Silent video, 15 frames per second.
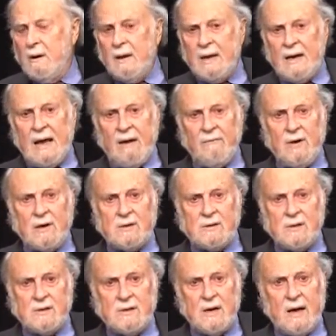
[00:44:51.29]
in having a
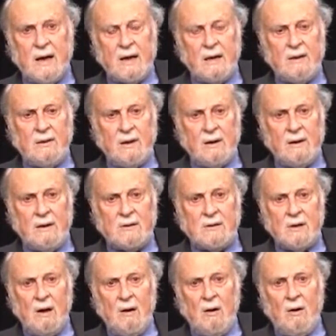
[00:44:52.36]
society that
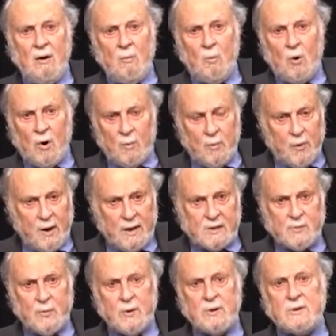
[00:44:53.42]
is more
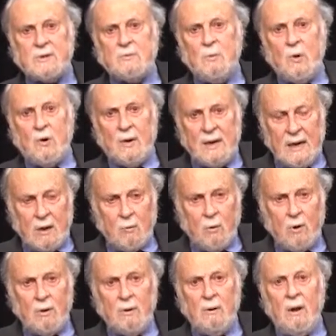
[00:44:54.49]
prosperous, more
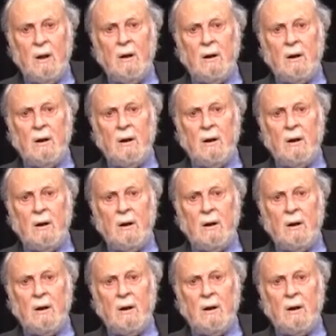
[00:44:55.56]
equal,